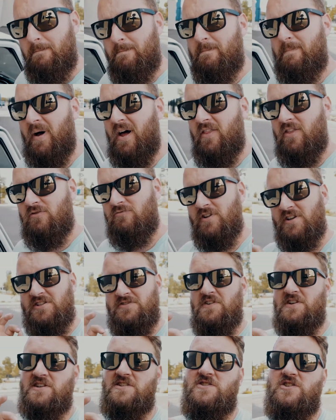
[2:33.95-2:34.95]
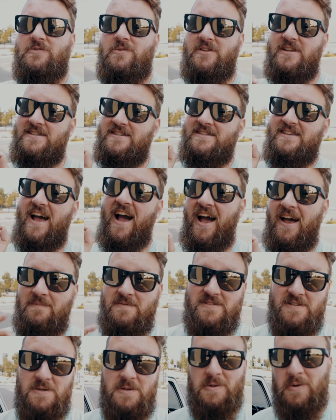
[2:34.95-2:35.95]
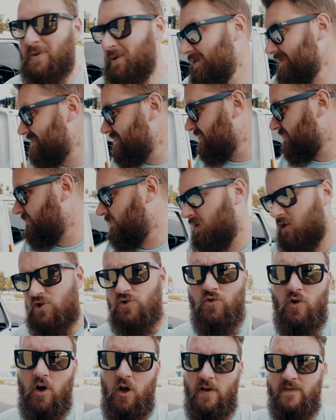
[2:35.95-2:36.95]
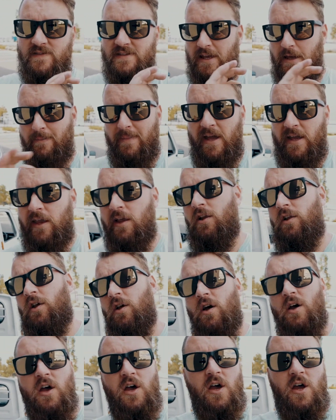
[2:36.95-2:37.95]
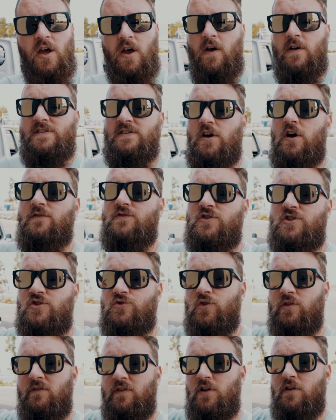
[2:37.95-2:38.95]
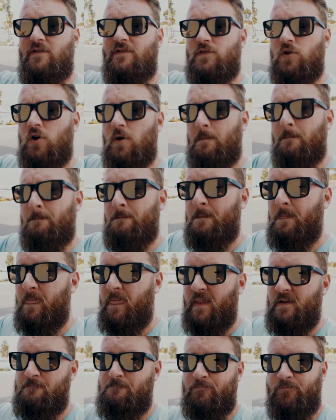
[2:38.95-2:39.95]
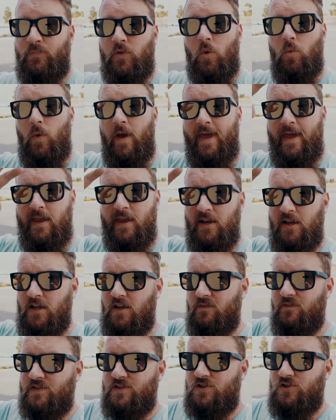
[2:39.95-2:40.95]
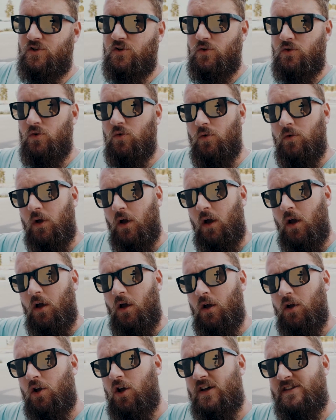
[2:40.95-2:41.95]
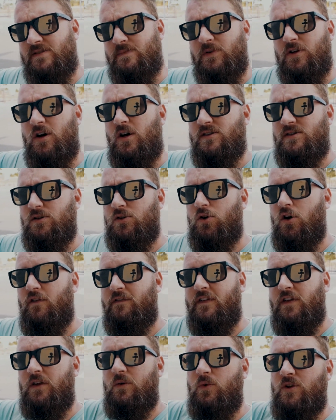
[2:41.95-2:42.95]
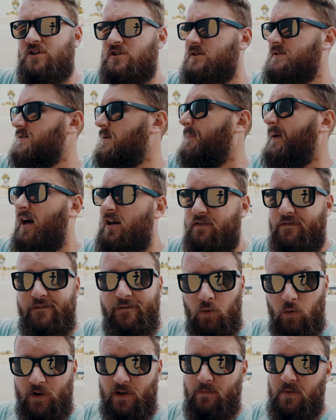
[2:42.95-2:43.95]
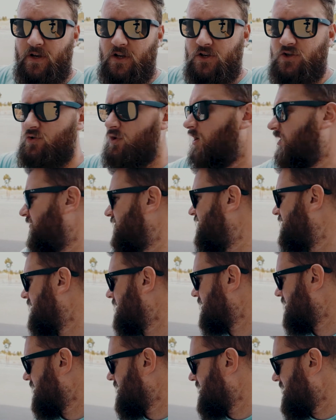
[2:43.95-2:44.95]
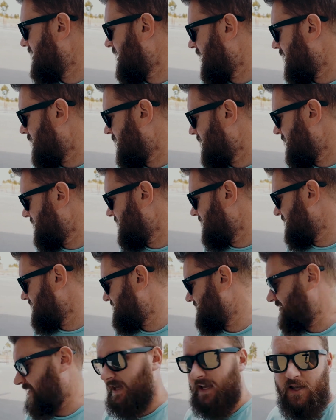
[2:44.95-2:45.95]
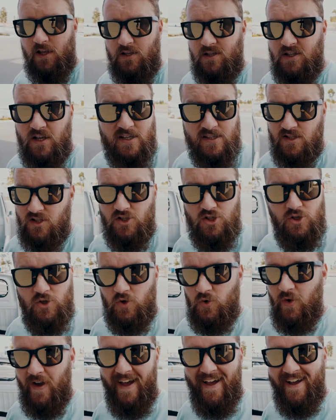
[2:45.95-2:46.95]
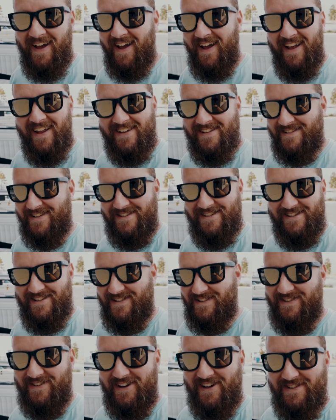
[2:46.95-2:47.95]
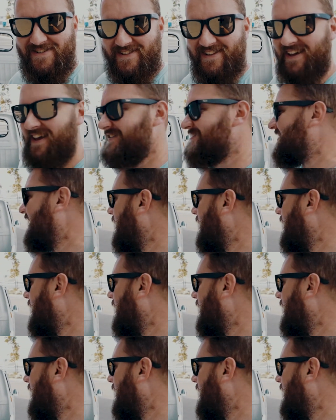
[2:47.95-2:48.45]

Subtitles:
But the restoration job on this is absolutely awesome. It drives immaculate. So I've just driven it from where he lives to Custom Cars and Coffee, which is about a 40-minute drive. This thing doesn't do 100 k's an